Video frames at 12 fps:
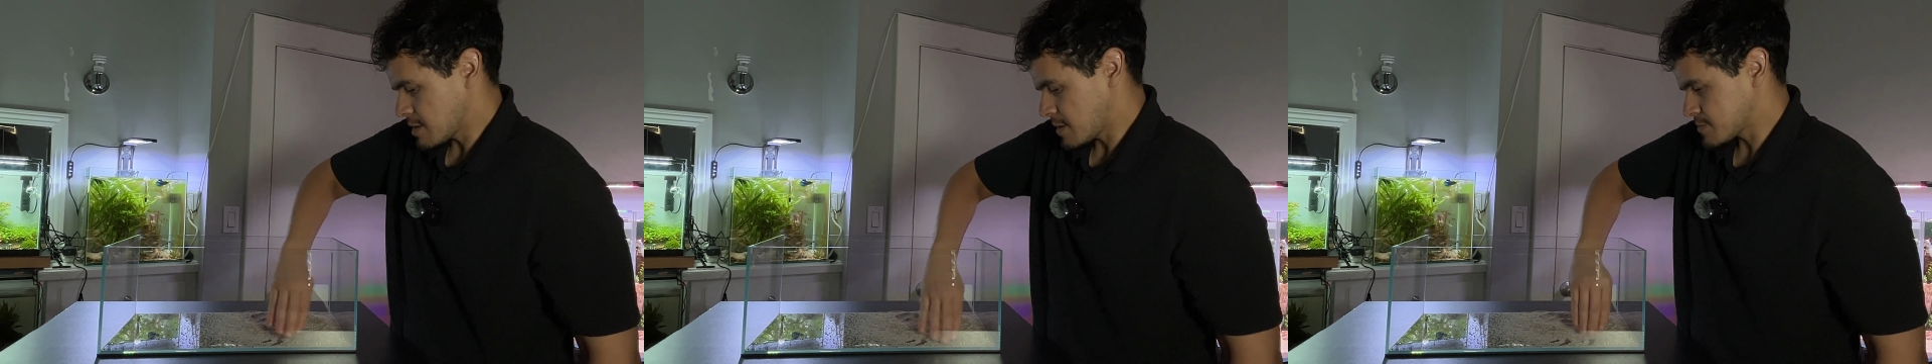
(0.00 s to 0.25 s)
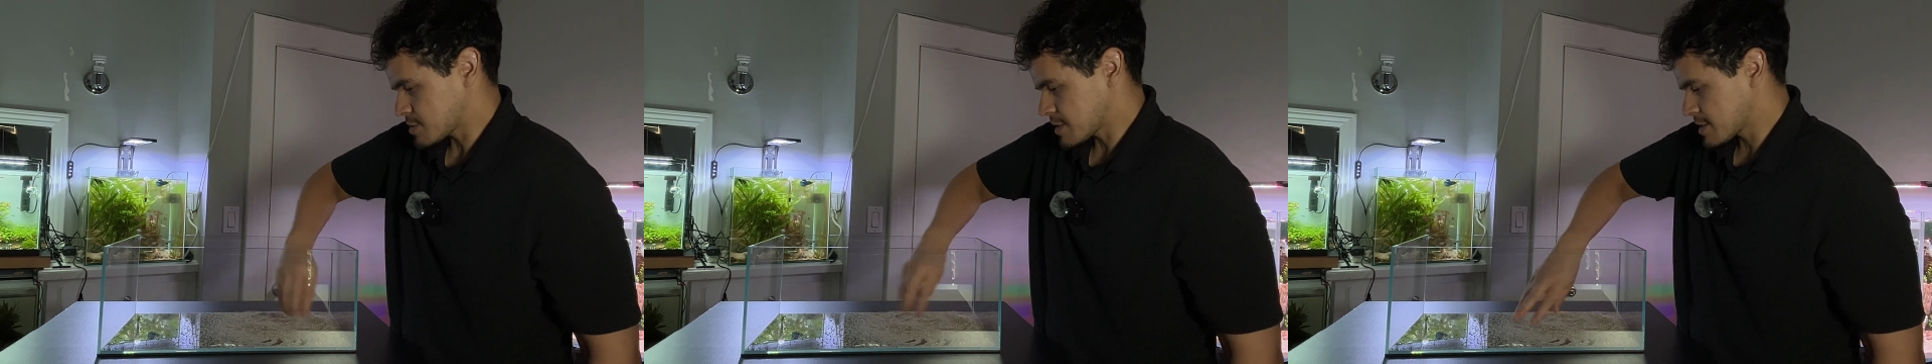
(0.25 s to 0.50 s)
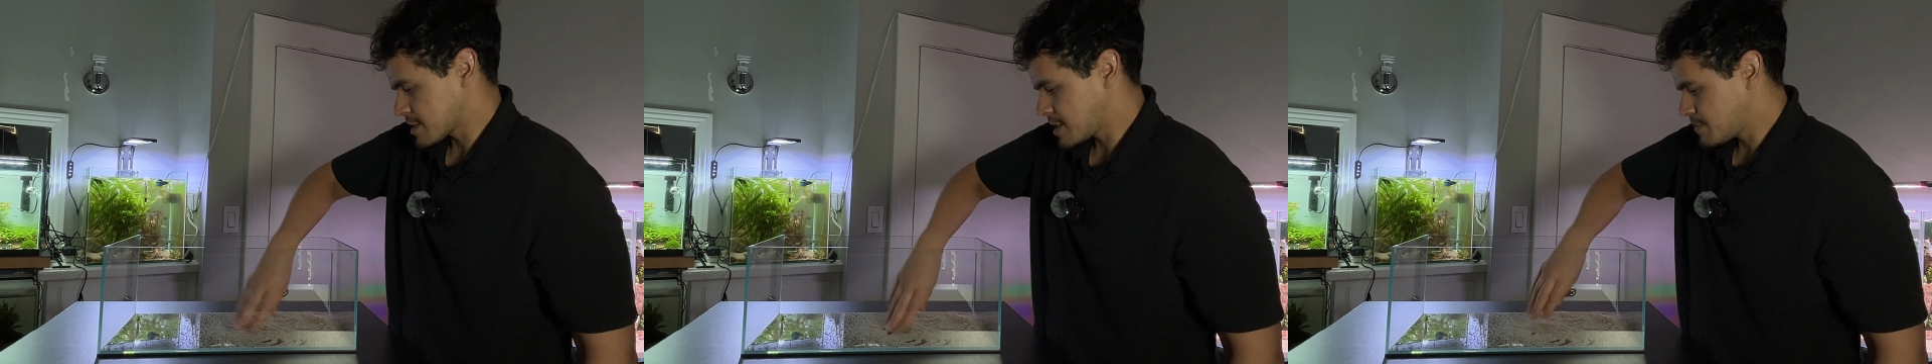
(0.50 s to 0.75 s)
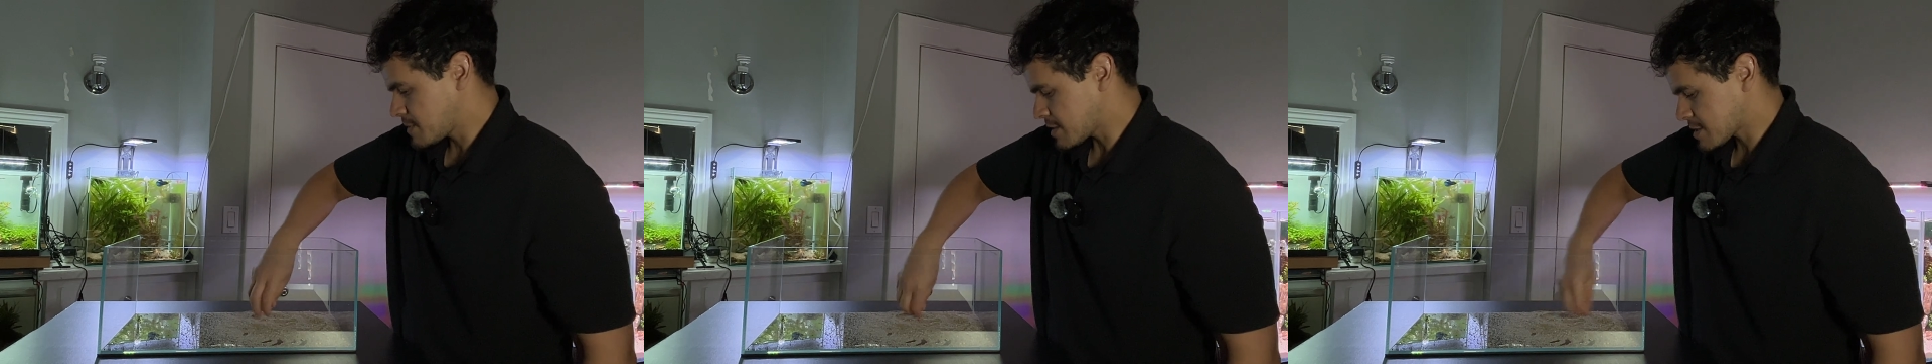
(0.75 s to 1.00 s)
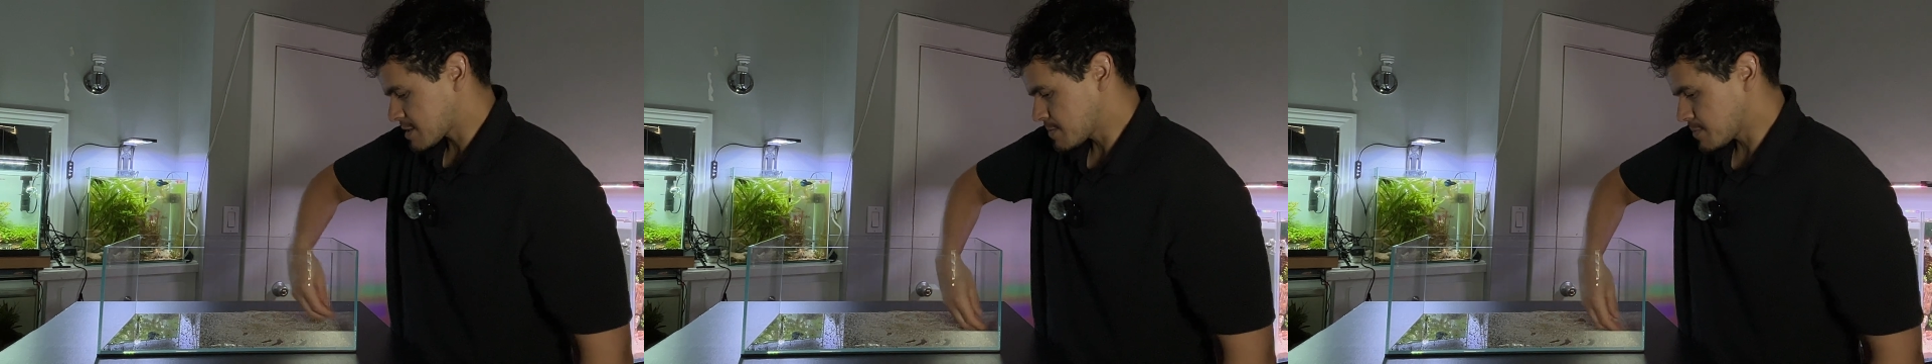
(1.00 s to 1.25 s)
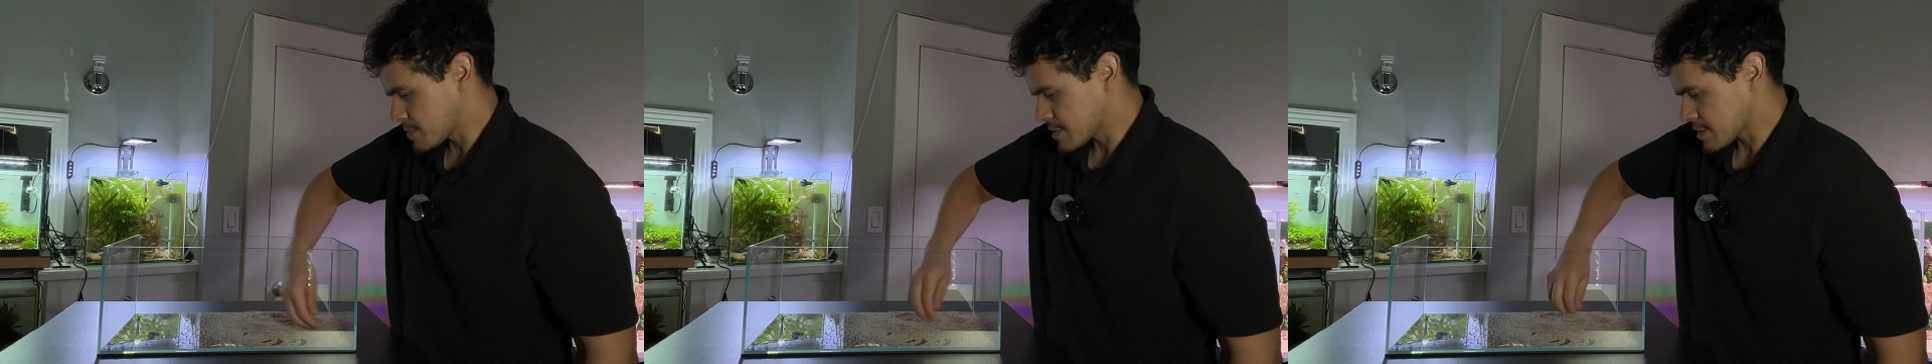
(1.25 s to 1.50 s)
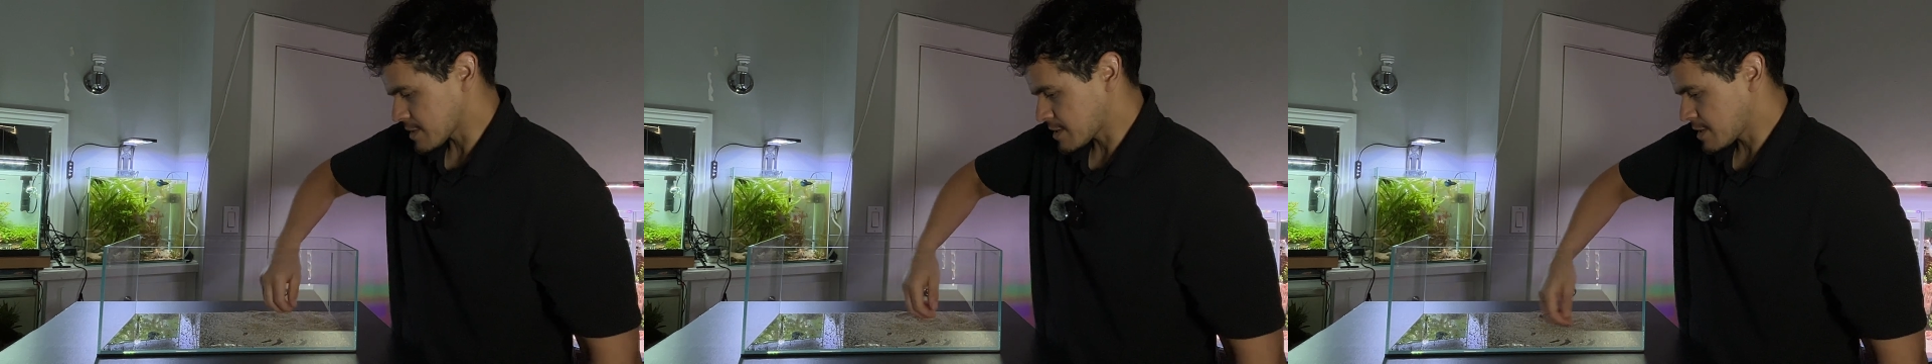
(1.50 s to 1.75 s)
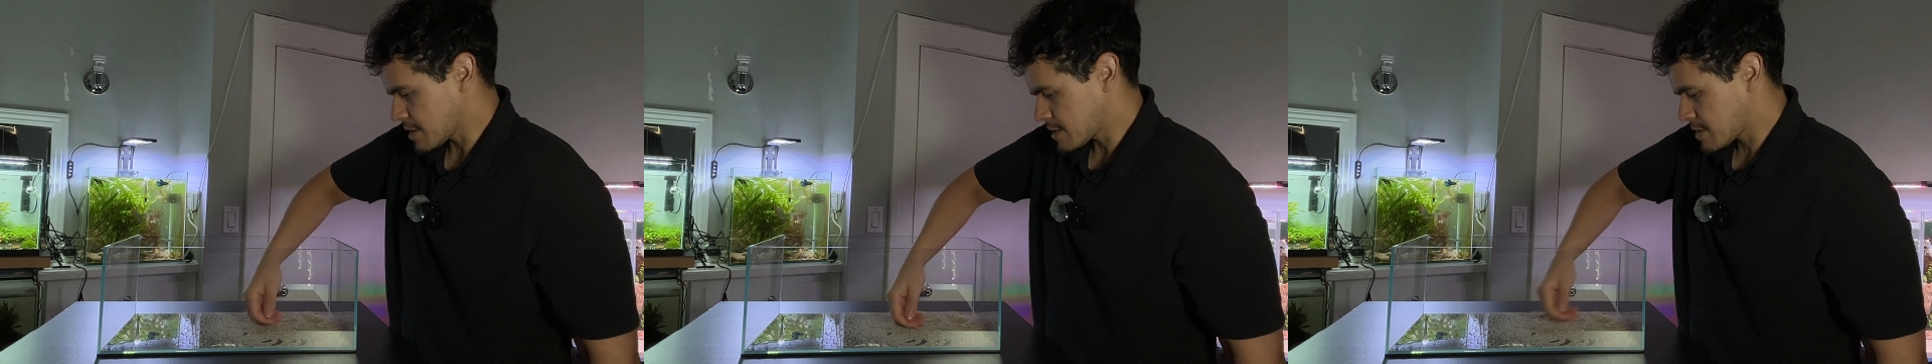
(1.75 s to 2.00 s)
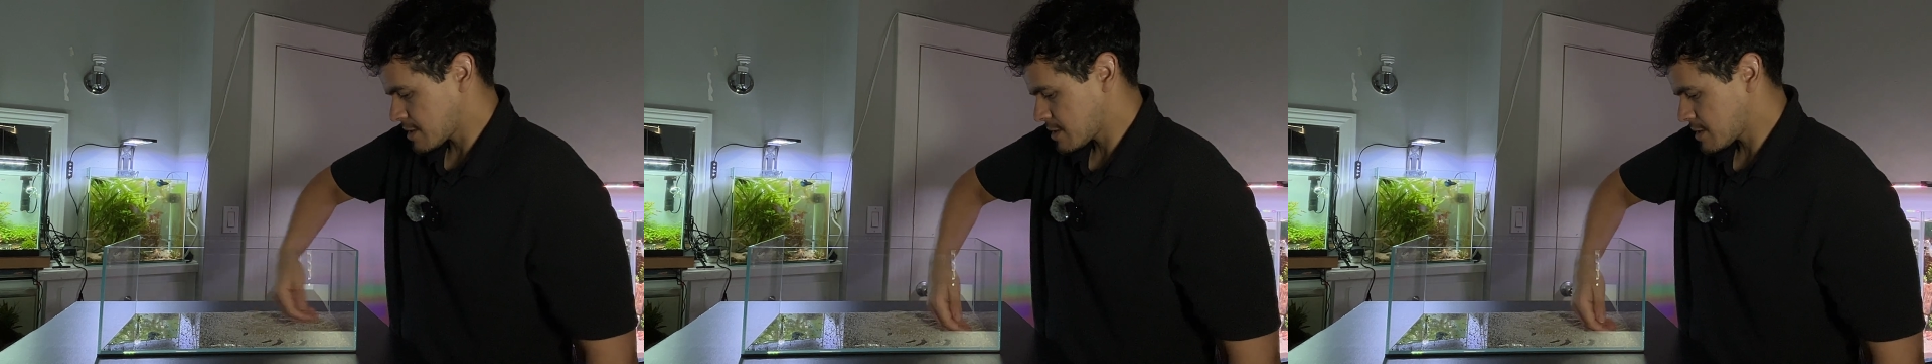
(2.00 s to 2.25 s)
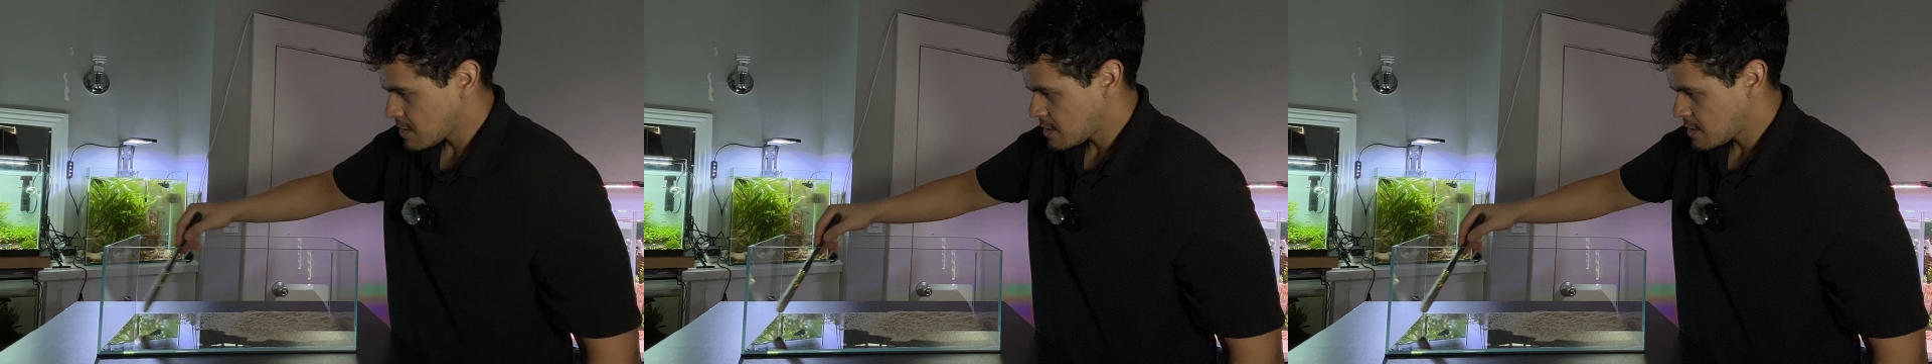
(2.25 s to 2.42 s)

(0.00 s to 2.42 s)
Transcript: yeah, I'm trying to keep it as simple as I can.